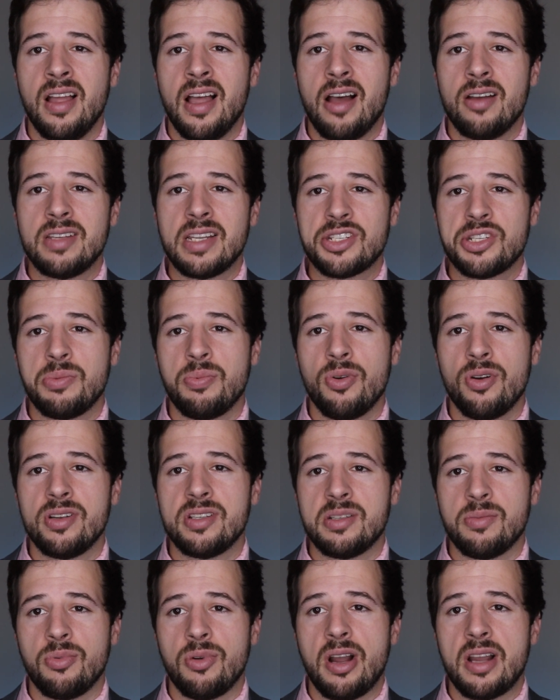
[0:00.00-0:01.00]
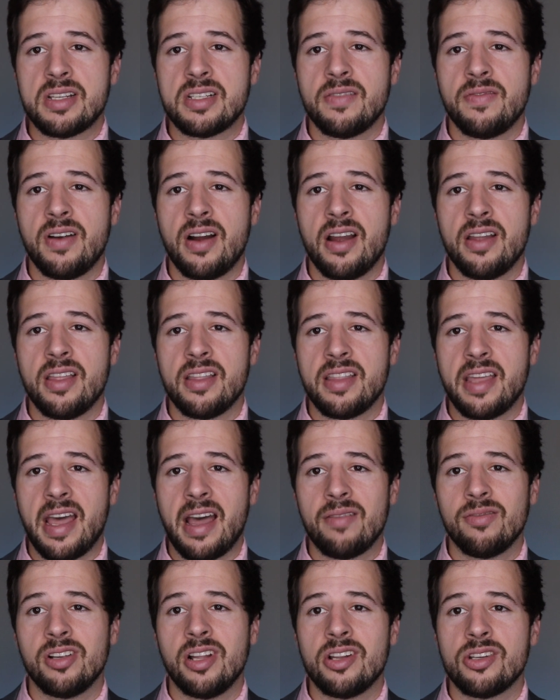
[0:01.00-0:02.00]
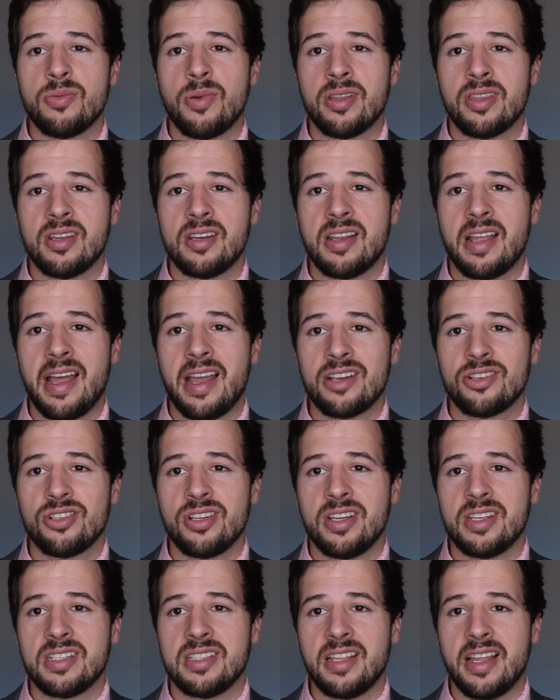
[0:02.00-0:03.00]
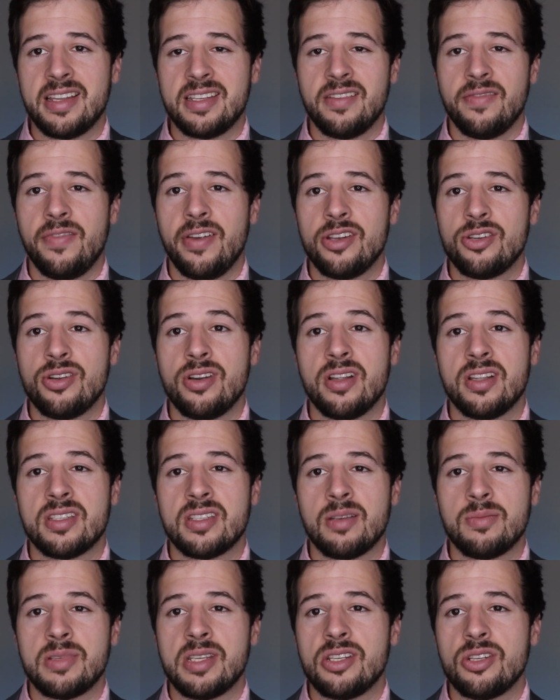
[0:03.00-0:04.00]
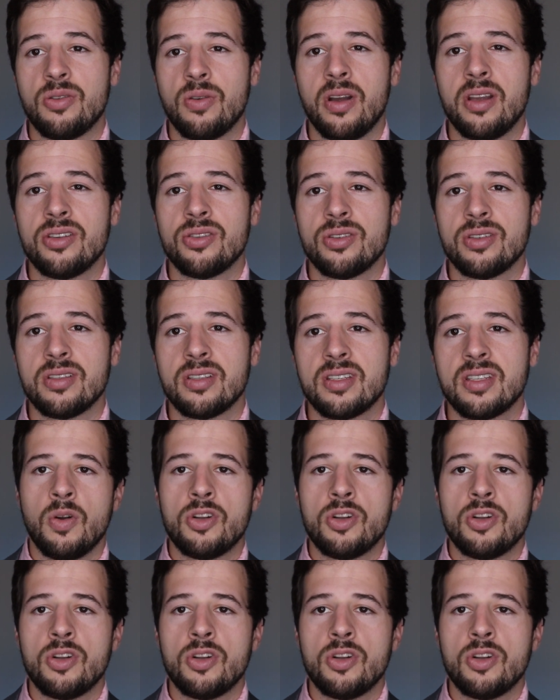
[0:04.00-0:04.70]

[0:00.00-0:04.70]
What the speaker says: I was actually pretty surprised to find that the Avalanche method actually is less efficient in some situations.